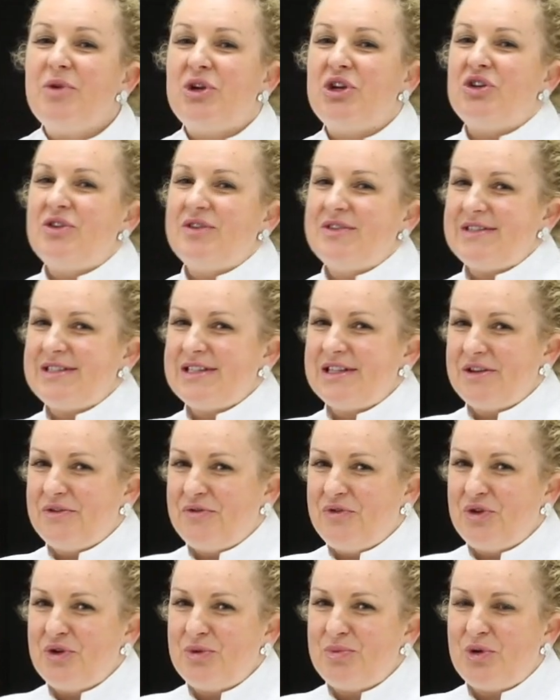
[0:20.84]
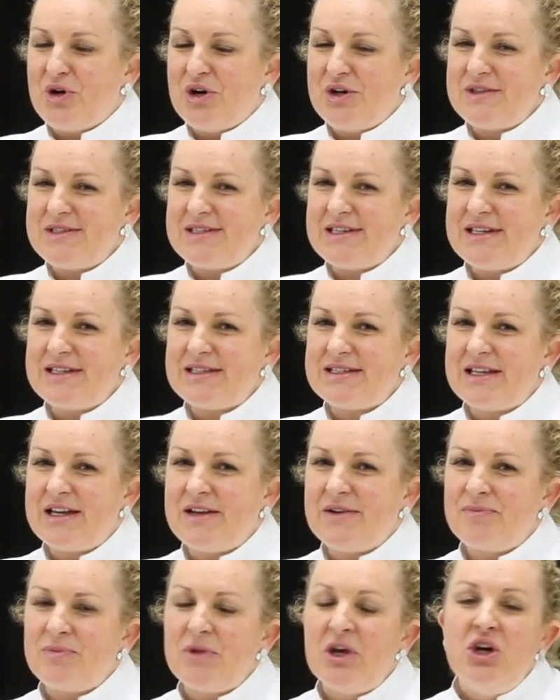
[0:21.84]
when you're using the food
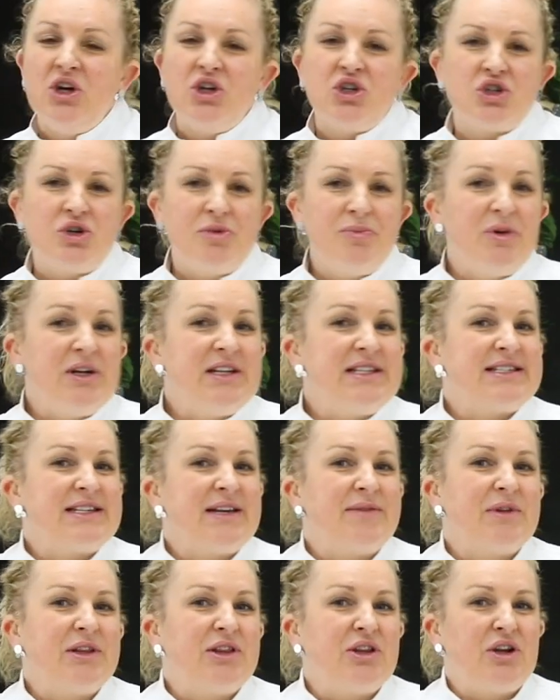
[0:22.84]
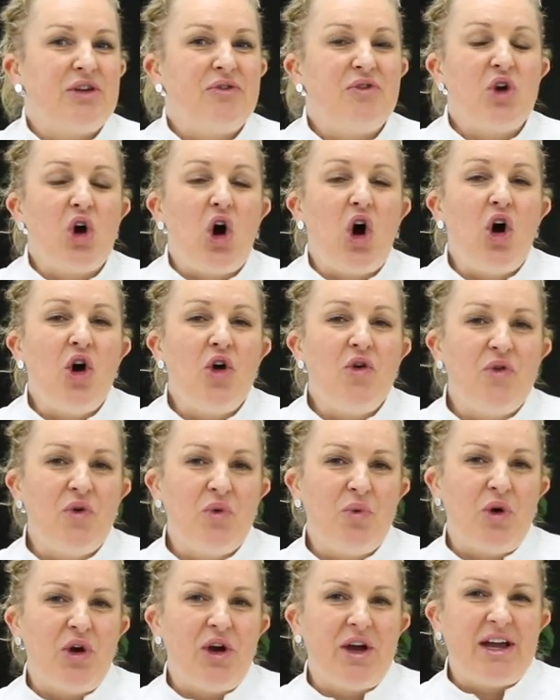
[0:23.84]
processor. Shortbread's something that if you
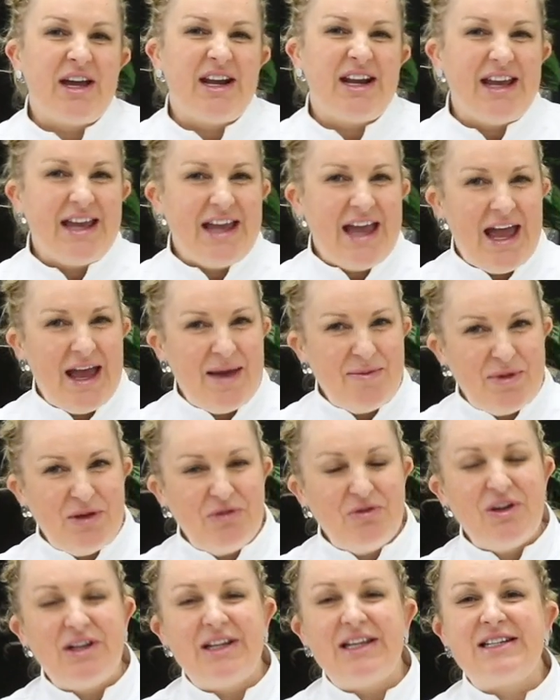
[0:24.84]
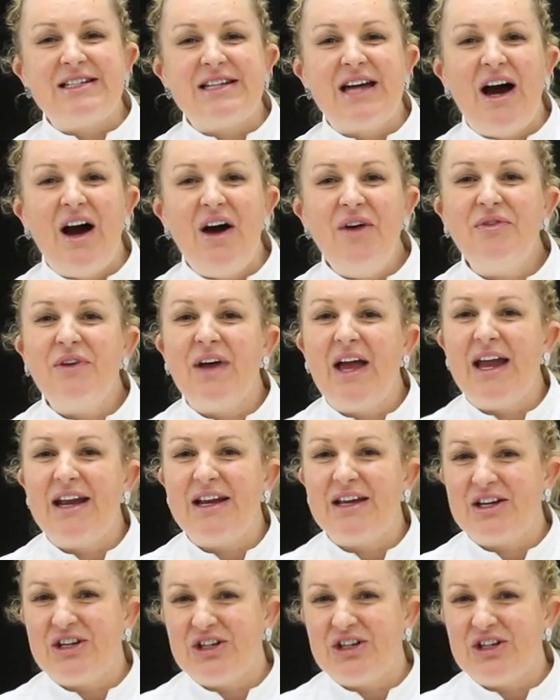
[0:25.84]
overwork it, it can be really tough and it